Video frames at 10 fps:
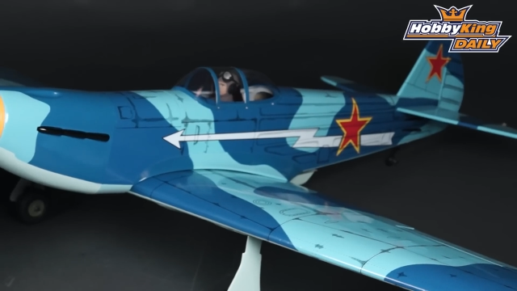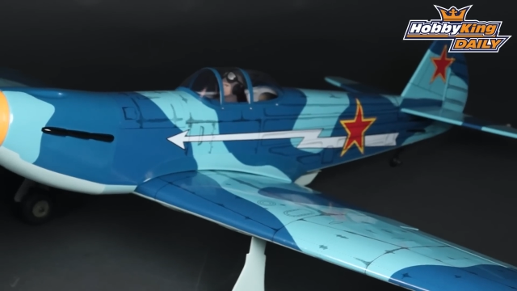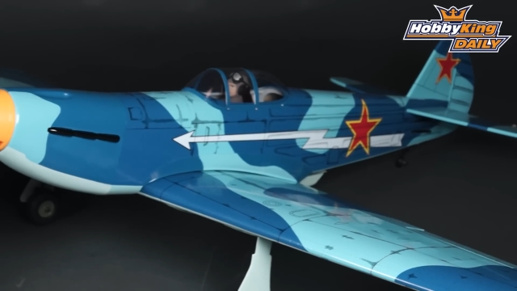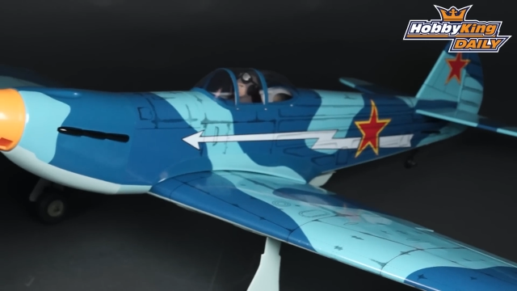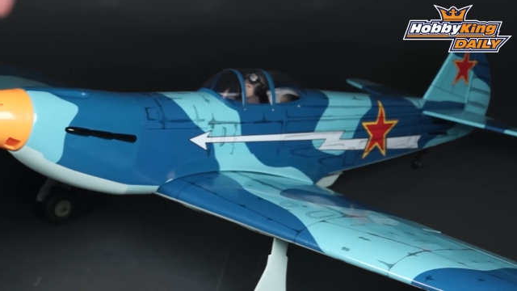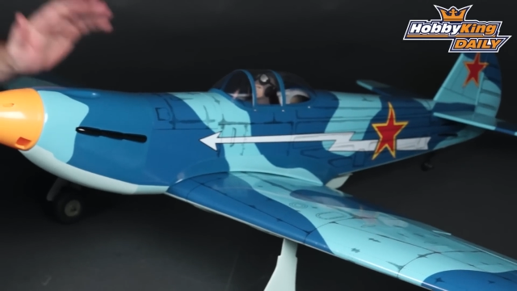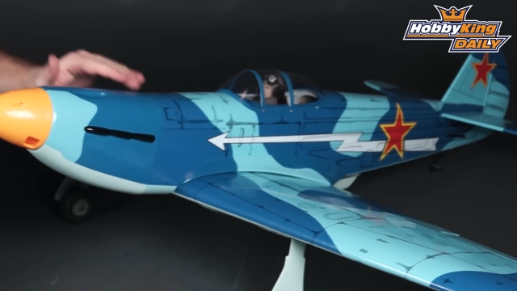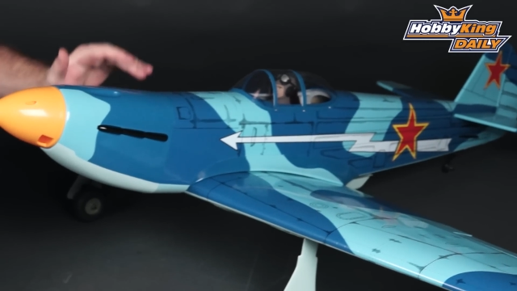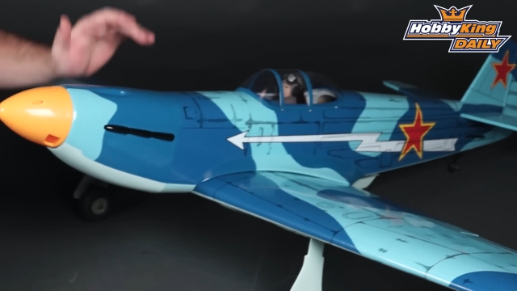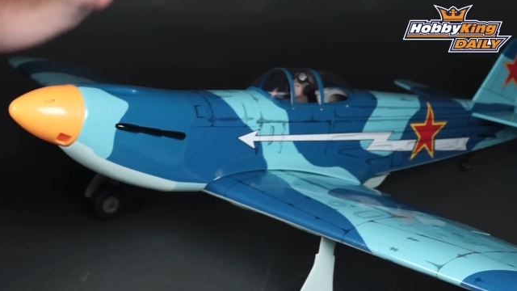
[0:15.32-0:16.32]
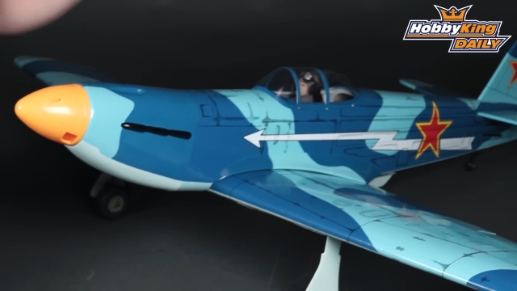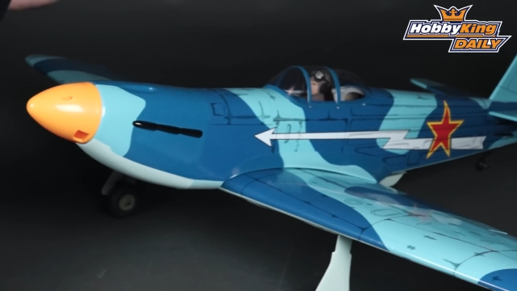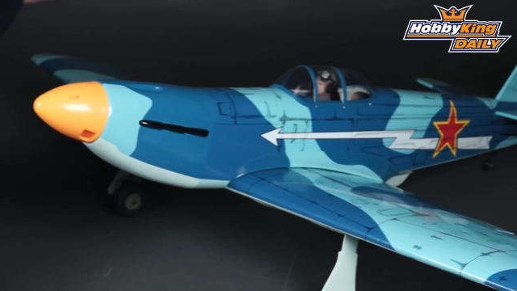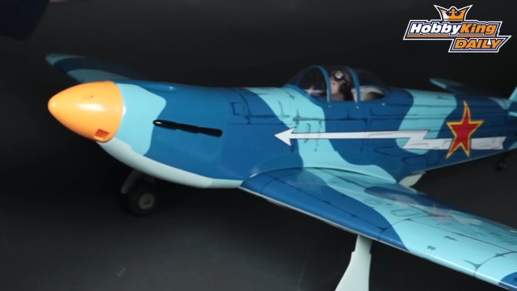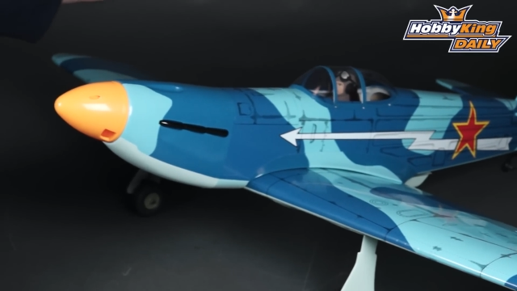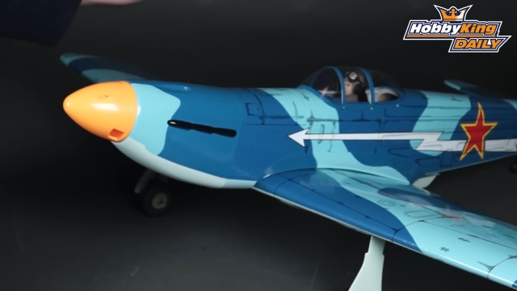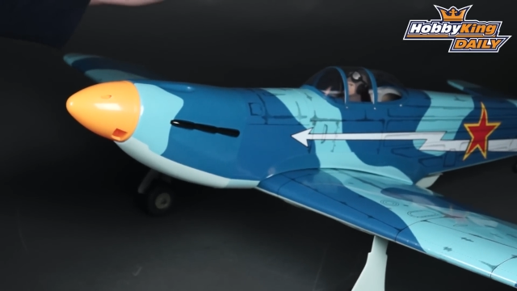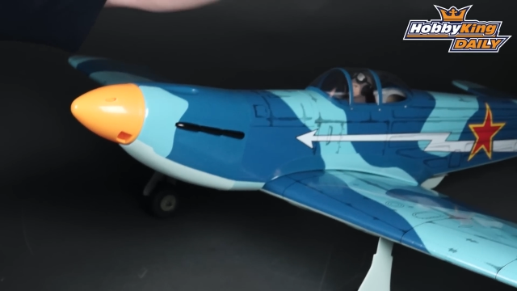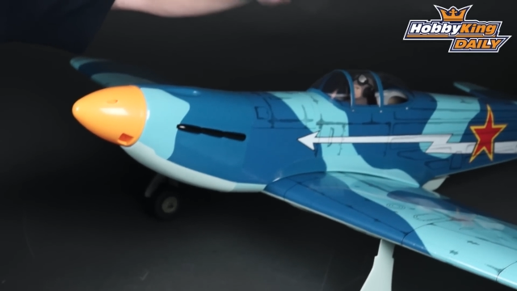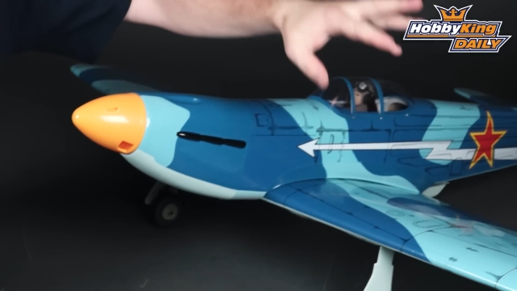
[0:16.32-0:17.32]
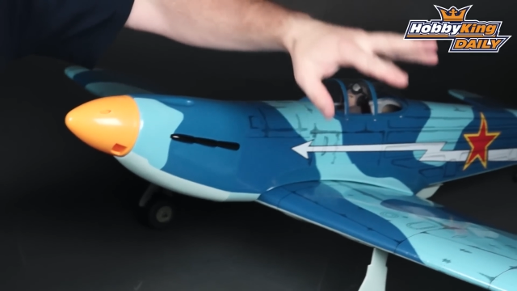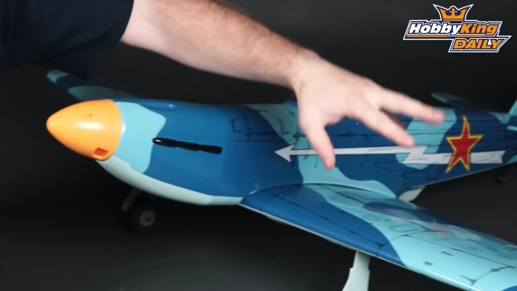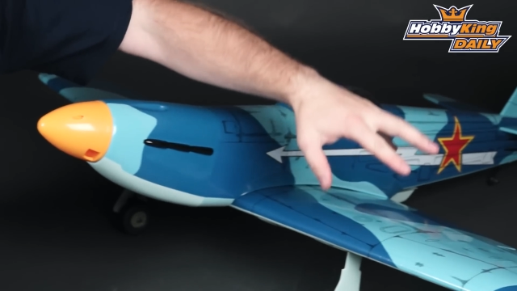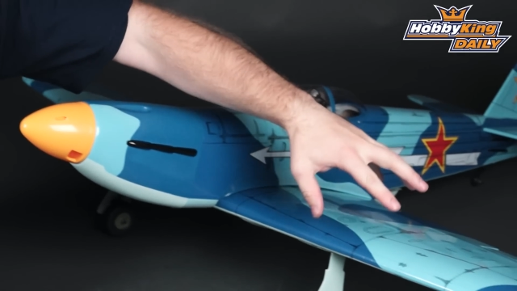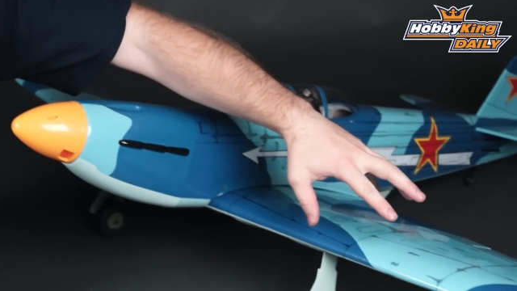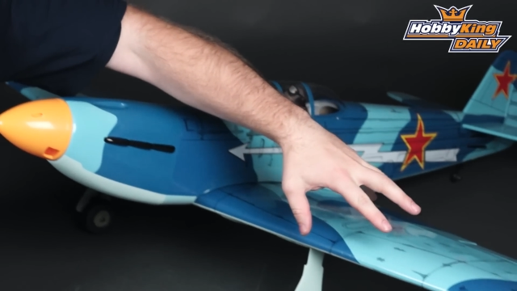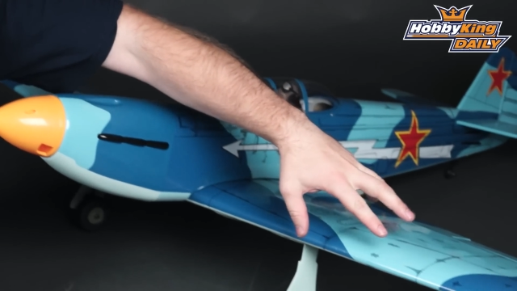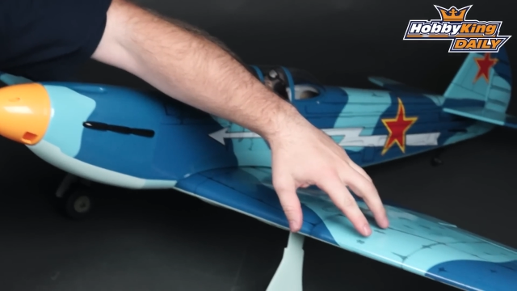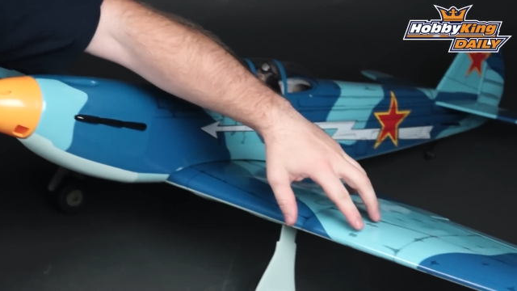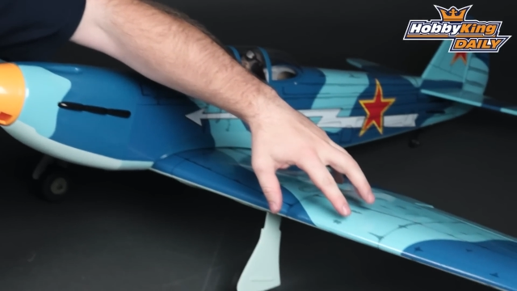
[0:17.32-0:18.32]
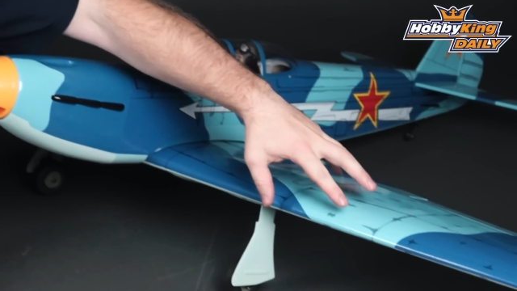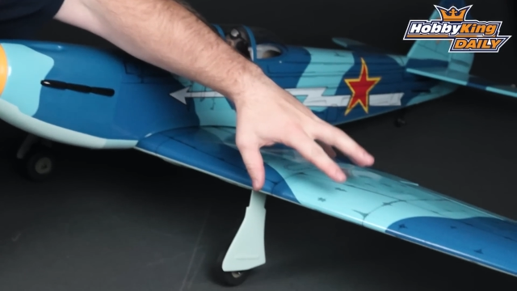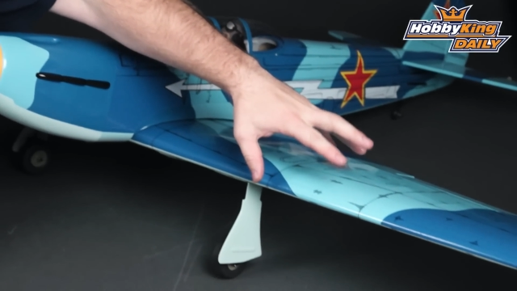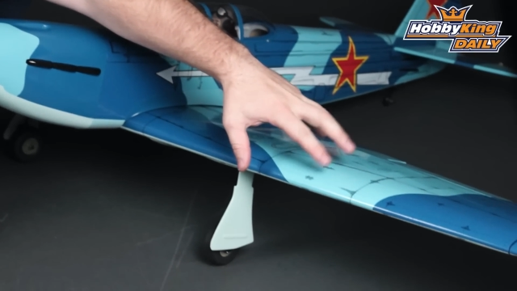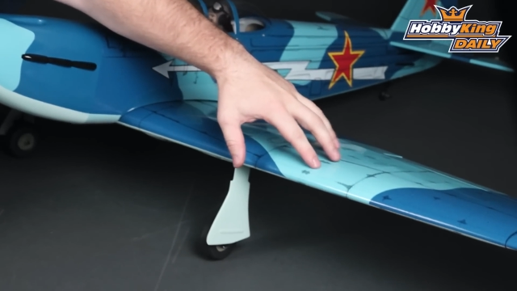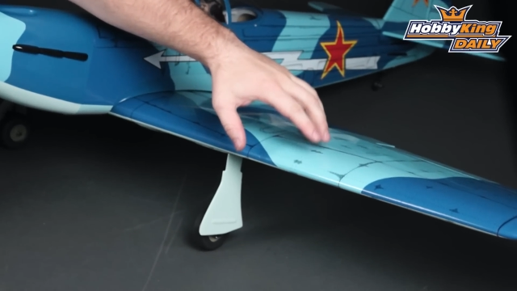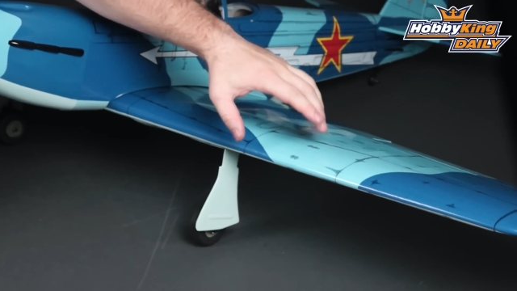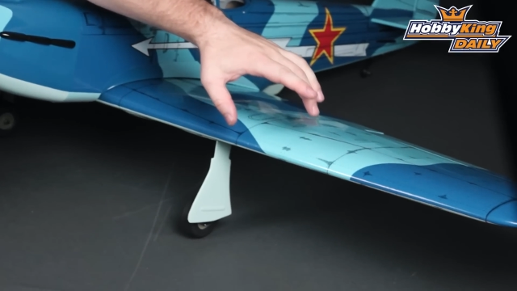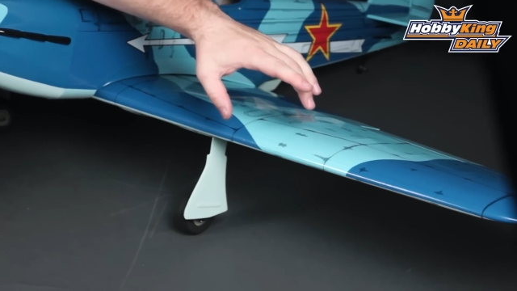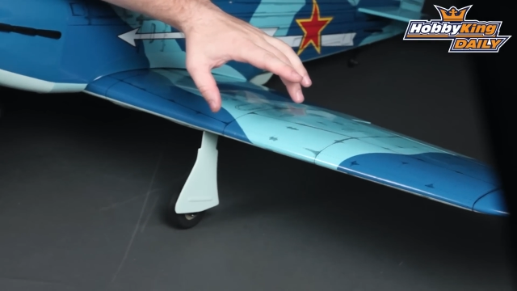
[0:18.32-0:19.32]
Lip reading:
[unreadable: no face in view]